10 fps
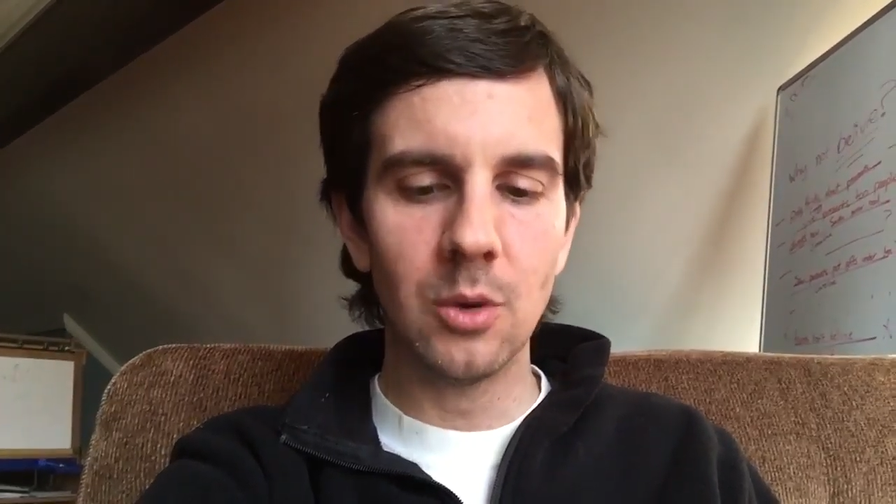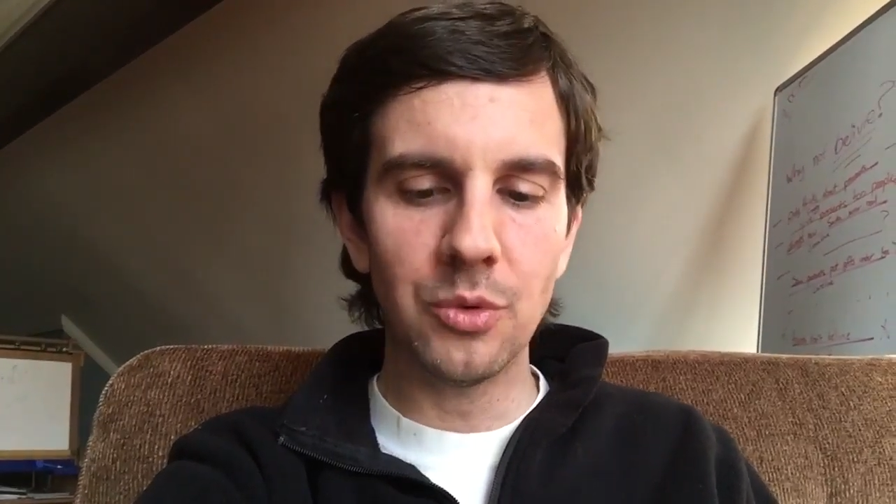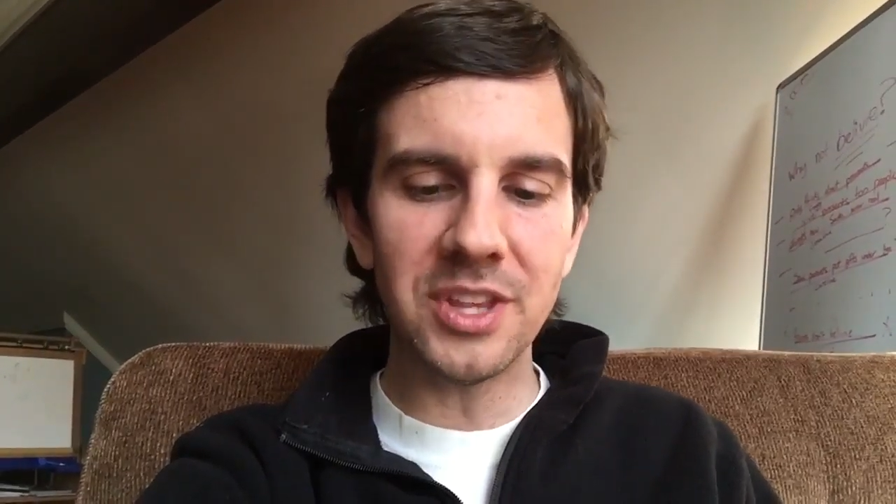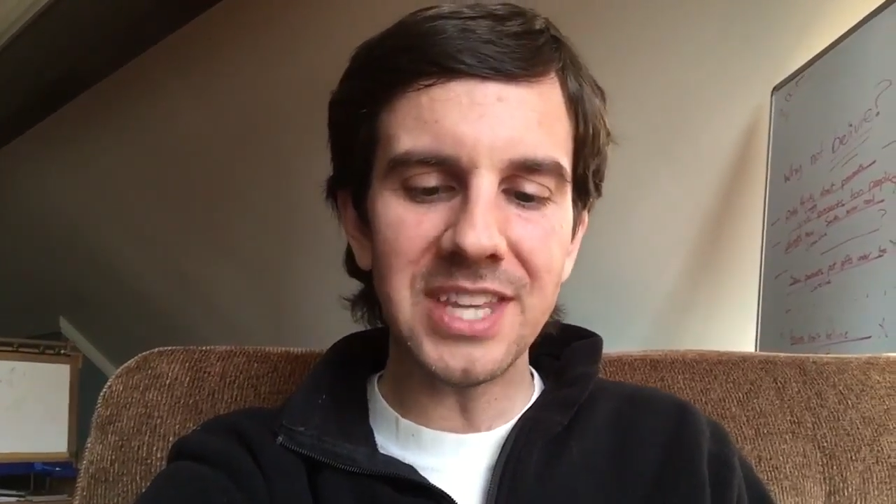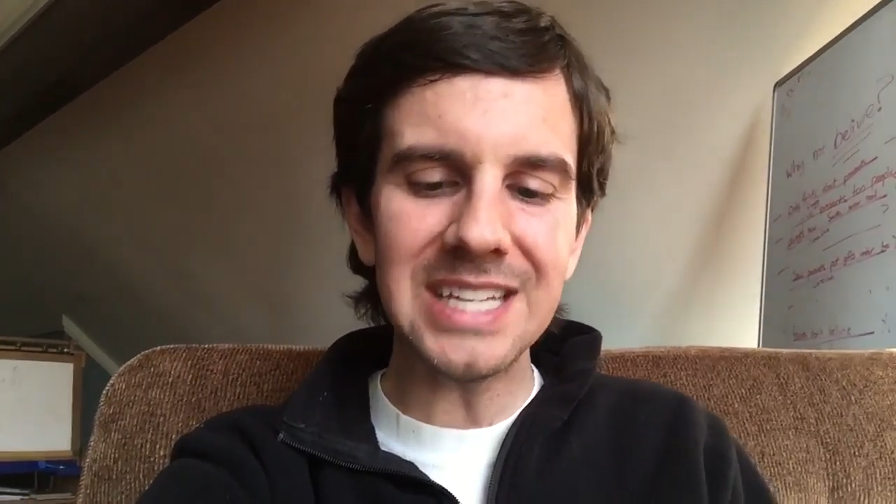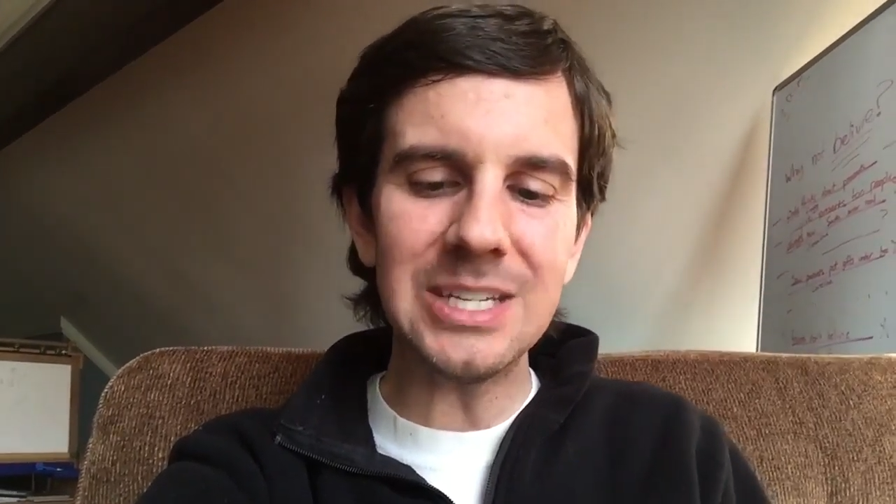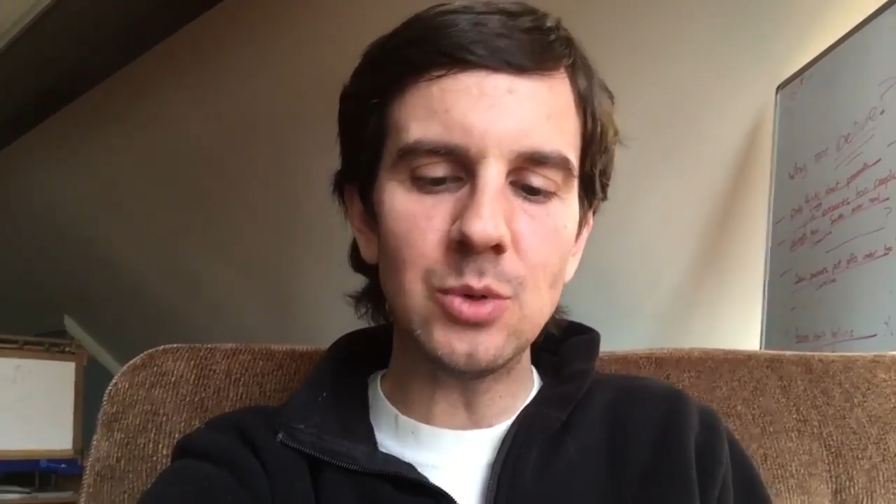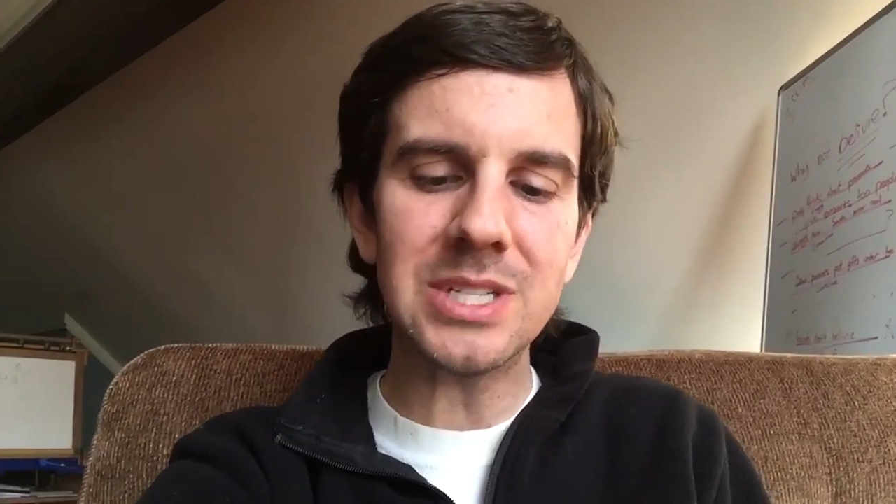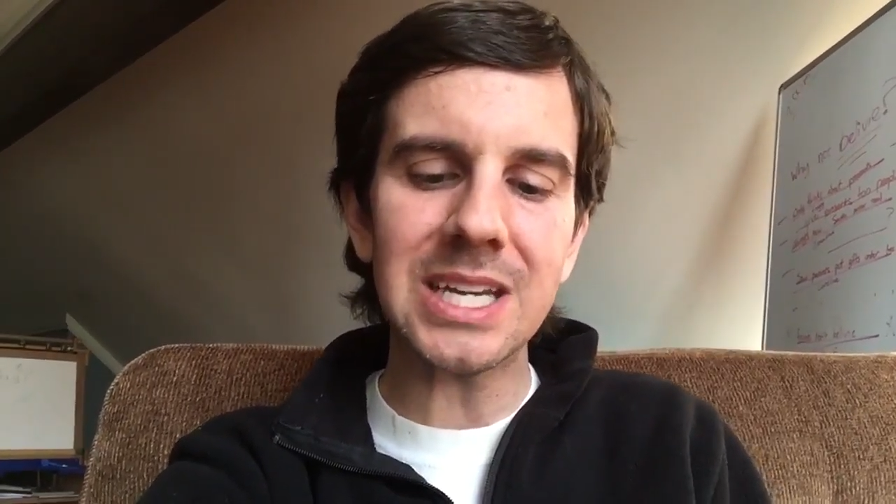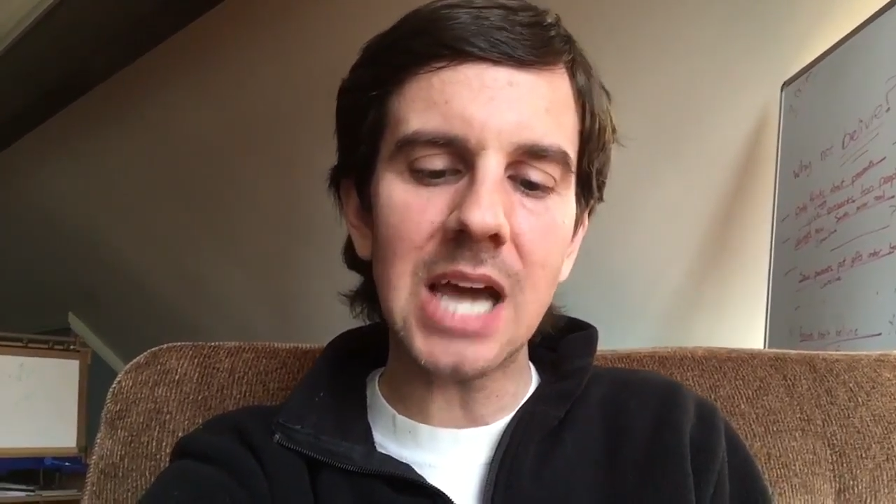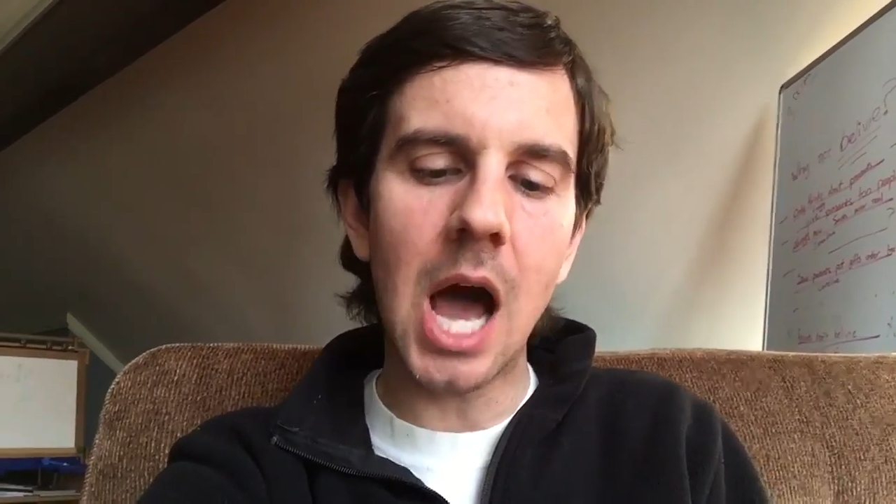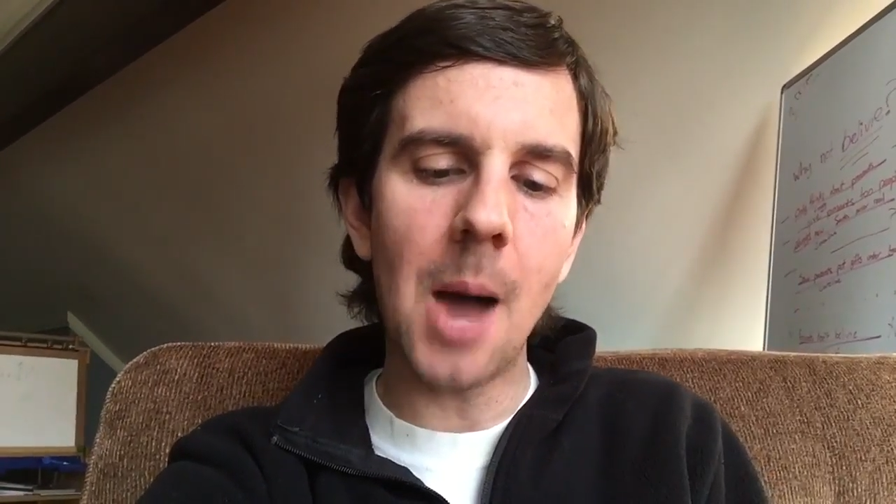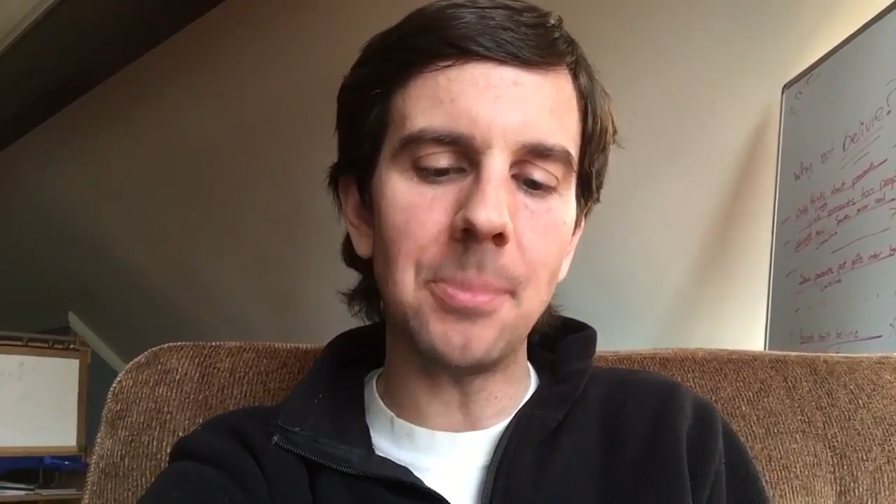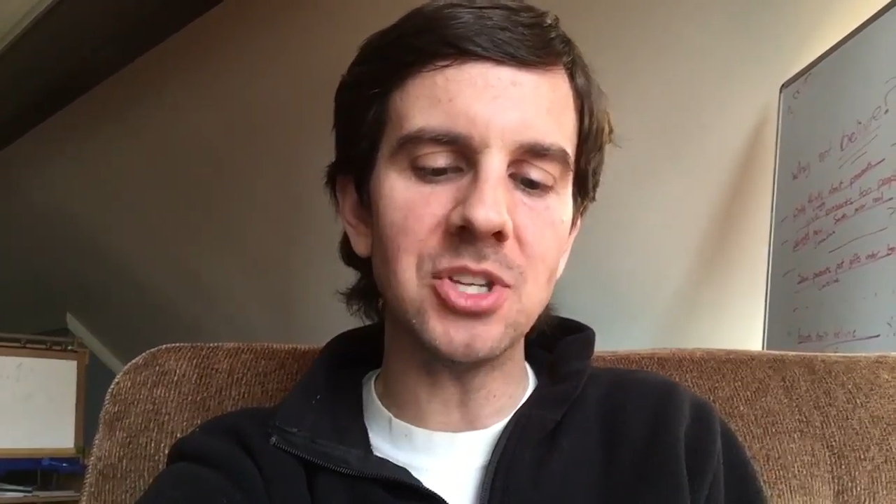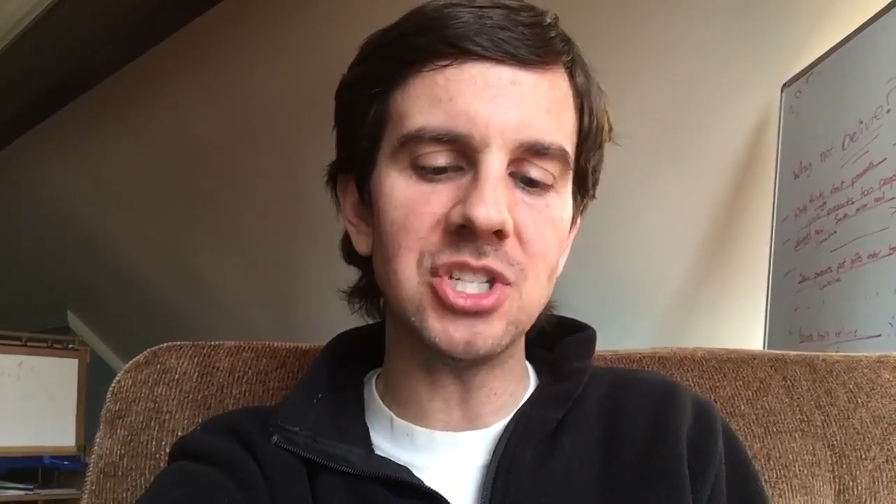with the things he was
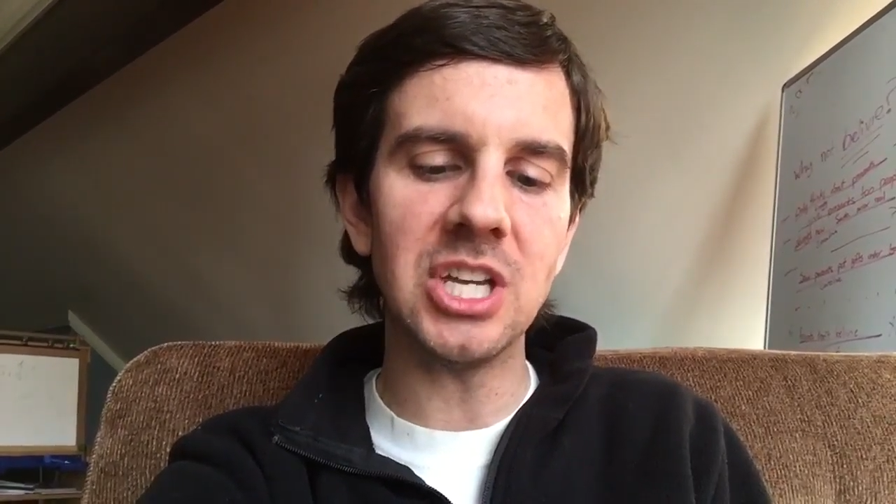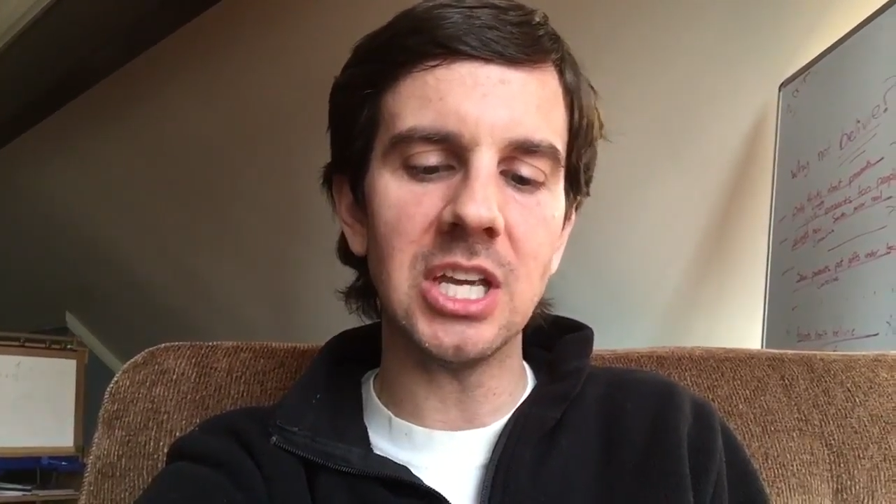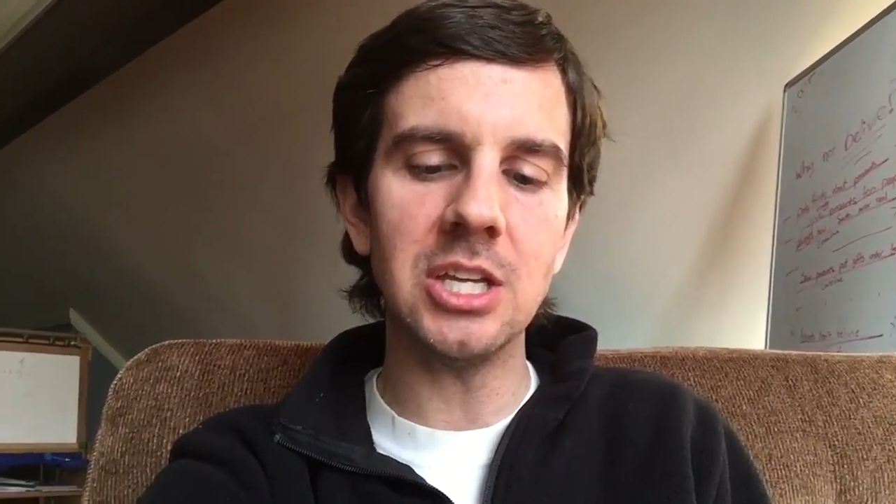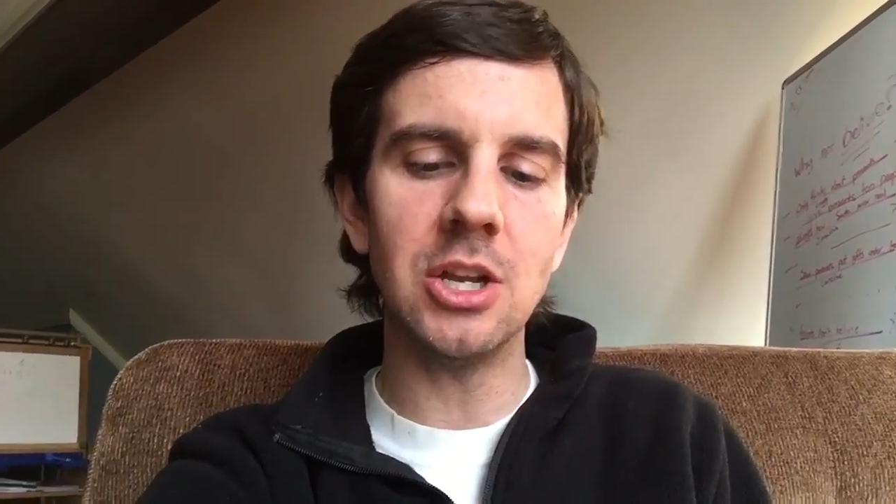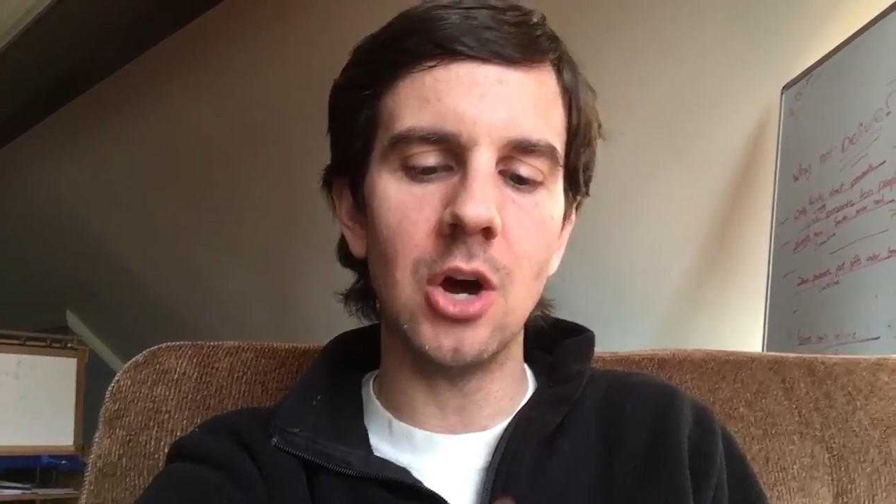accomplishing, you